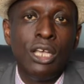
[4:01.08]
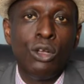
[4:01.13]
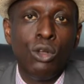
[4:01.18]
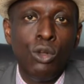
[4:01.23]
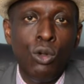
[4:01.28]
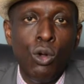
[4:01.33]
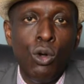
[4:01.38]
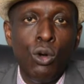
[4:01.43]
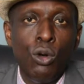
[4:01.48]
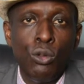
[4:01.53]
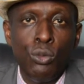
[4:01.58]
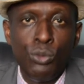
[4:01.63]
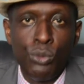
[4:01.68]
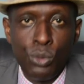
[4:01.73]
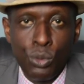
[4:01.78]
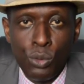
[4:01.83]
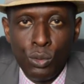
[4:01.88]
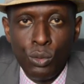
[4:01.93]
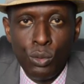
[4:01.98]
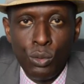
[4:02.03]
go
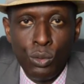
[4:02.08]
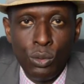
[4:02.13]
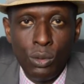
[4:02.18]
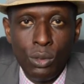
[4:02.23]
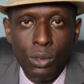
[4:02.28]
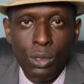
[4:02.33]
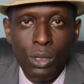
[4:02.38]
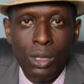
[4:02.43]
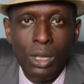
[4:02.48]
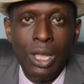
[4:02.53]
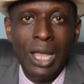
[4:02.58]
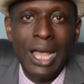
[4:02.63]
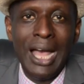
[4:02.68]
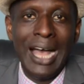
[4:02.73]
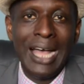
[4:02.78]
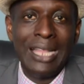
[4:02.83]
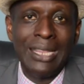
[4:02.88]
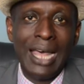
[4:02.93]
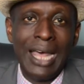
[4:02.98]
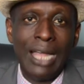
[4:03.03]
through.
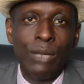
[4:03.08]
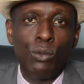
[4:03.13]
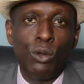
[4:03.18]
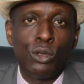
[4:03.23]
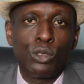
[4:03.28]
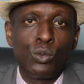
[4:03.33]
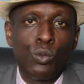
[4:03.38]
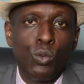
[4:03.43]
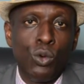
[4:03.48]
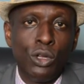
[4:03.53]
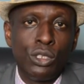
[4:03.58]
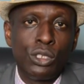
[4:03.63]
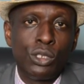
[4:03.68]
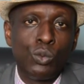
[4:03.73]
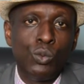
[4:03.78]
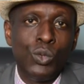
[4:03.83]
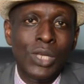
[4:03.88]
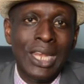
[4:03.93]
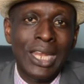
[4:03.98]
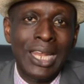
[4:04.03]
And that was
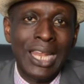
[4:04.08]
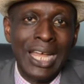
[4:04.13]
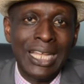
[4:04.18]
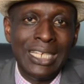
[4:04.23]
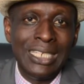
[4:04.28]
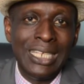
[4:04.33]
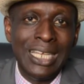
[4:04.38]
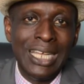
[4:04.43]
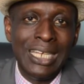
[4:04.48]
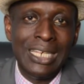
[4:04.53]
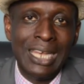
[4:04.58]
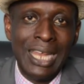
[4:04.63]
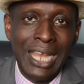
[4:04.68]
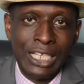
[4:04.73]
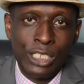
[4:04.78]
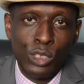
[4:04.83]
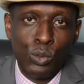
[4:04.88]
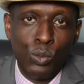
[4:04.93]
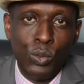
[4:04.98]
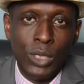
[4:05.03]
what we landed
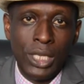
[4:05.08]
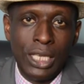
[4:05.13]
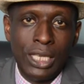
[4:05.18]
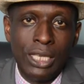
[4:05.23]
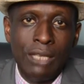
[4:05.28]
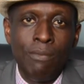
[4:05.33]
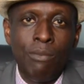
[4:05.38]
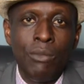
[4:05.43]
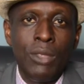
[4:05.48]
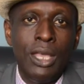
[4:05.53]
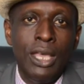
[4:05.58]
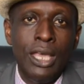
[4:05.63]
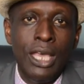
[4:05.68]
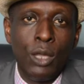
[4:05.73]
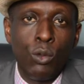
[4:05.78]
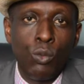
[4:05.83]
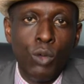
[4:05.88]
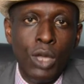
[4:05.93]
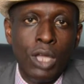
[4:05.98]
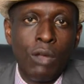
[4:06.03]
last week.
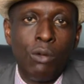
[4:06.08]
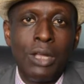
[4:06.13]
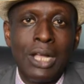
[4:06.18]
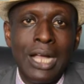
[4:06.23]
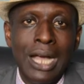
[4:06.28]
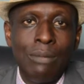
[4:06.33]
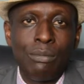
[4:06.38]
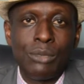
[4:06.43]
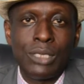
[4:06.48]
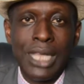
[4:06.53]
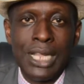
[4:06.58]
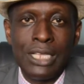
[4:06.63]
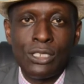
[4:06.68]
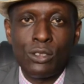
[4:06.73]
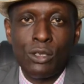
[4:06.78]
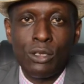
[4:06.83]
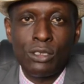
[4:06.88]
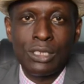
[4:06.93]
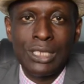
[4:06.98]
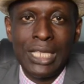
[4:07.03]
A quick recap tells us